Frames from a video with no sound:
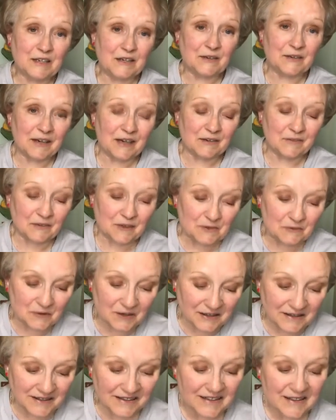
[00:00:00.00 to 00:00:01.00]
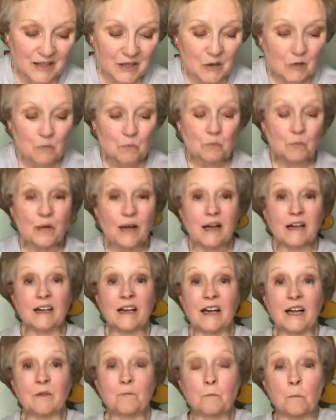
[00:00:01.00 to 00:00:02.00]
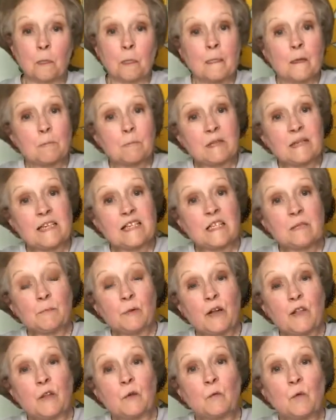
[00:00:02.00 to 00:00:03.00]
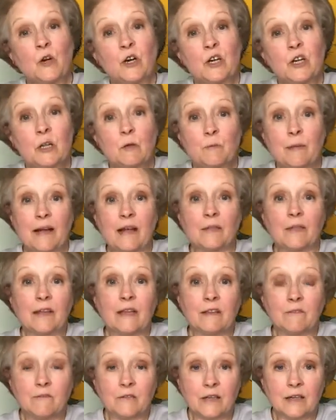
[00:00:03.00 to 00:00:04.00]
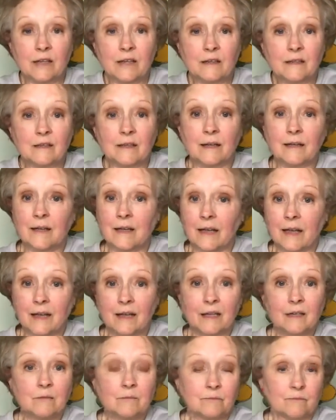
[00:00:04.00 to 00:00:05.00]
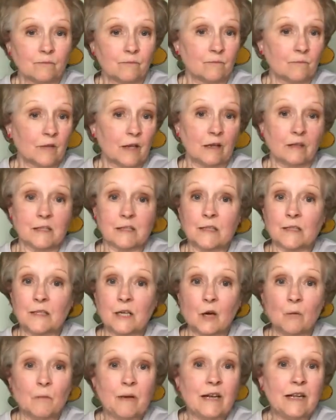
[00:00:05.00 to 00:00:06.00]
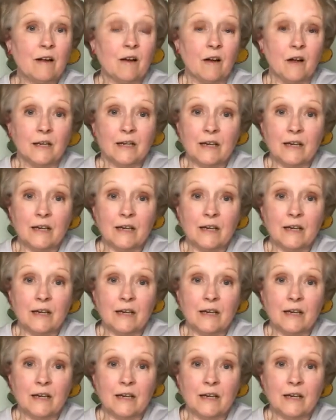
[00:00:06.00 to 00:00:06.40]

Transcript: to everyone. But um, please spread the word about the event. Again, so many on